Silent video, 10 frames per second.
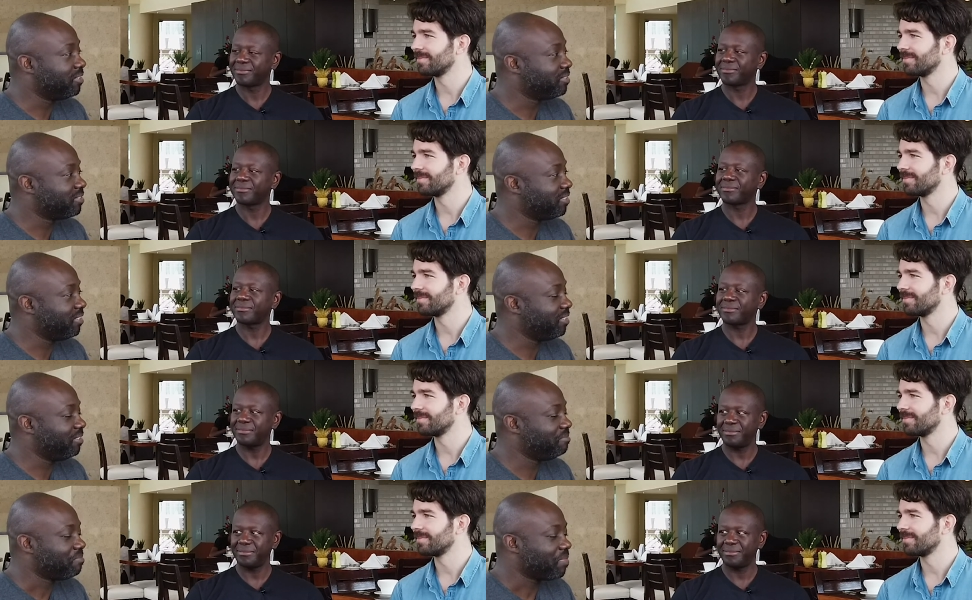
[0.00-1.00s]
Speaker 1: to
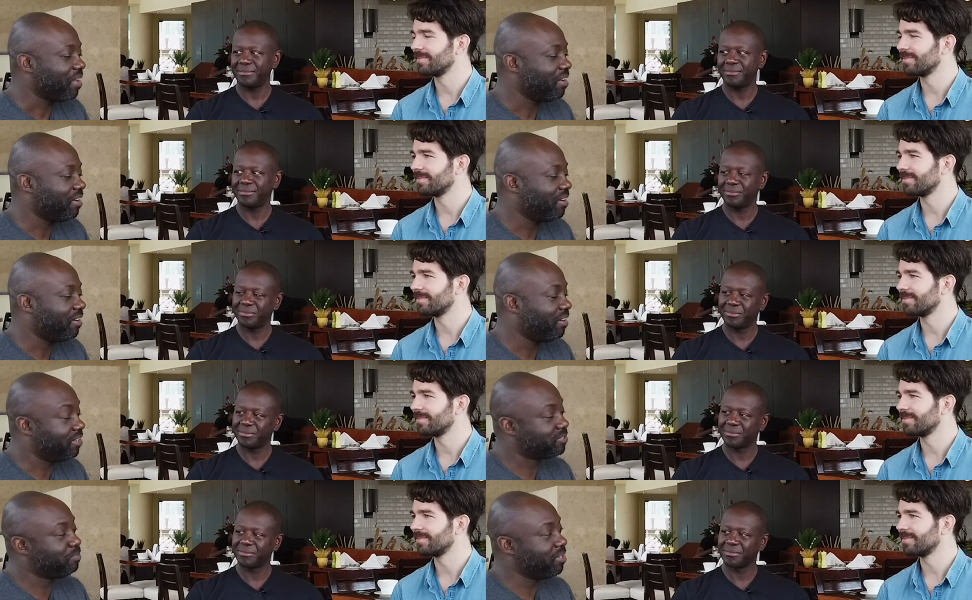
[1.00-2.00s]
see
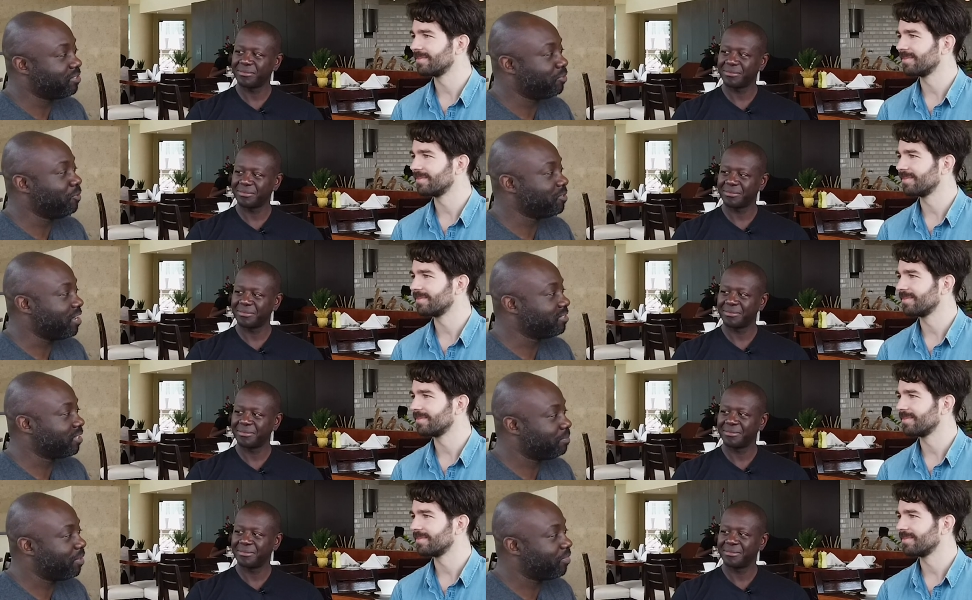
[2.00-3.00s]
uh, us be as
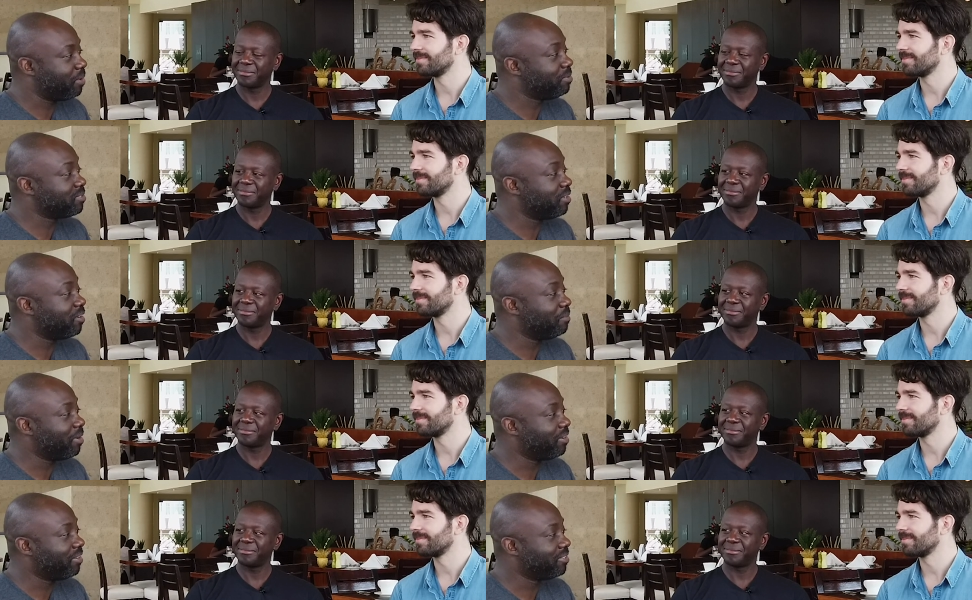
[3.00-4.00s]
enthusiastic about them as they
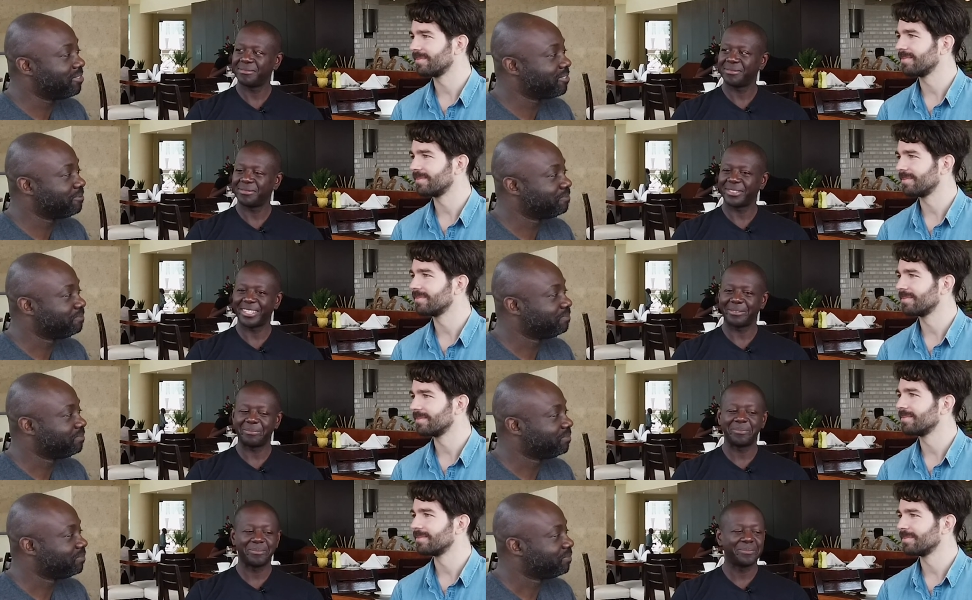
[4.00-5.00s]
are about us.
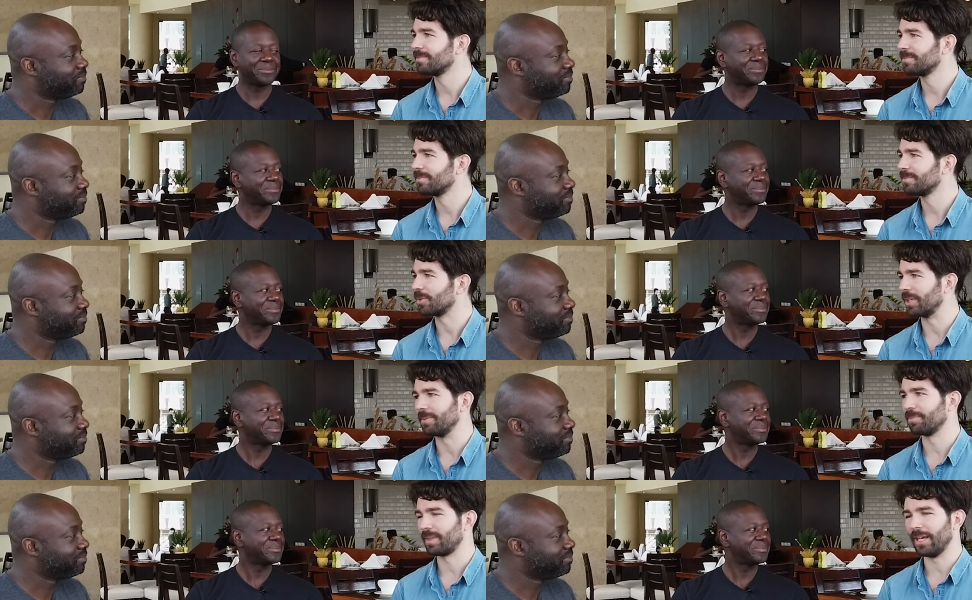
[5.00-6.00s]
Yeah.
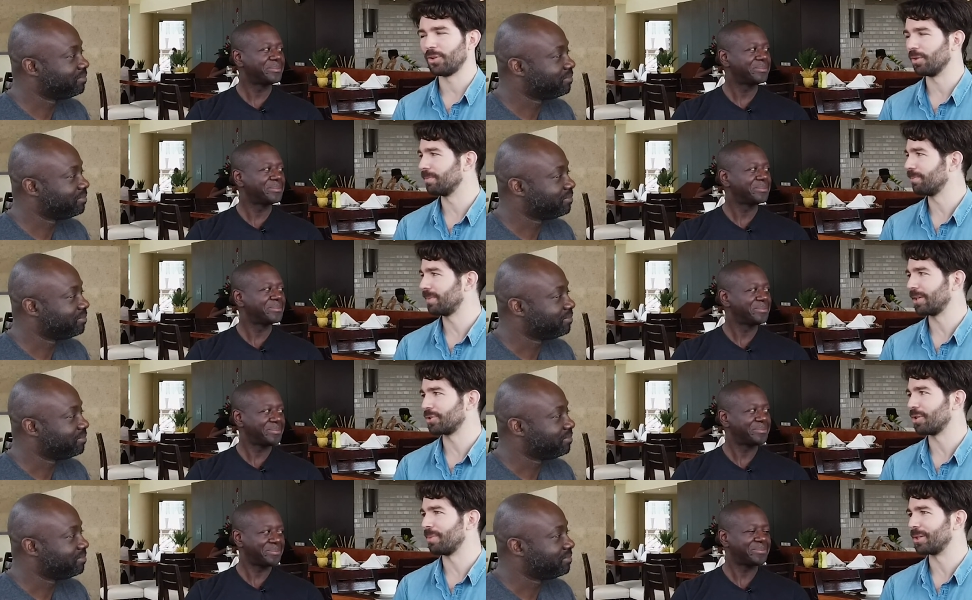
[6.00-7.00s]
Speaker 2: Great. Thank you all.
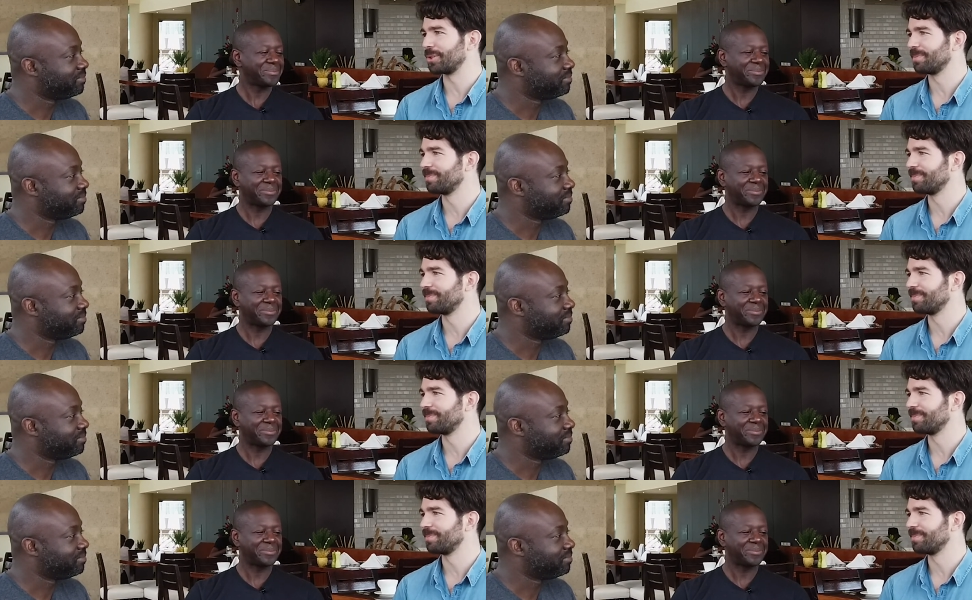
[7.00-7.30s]
Thank you so much.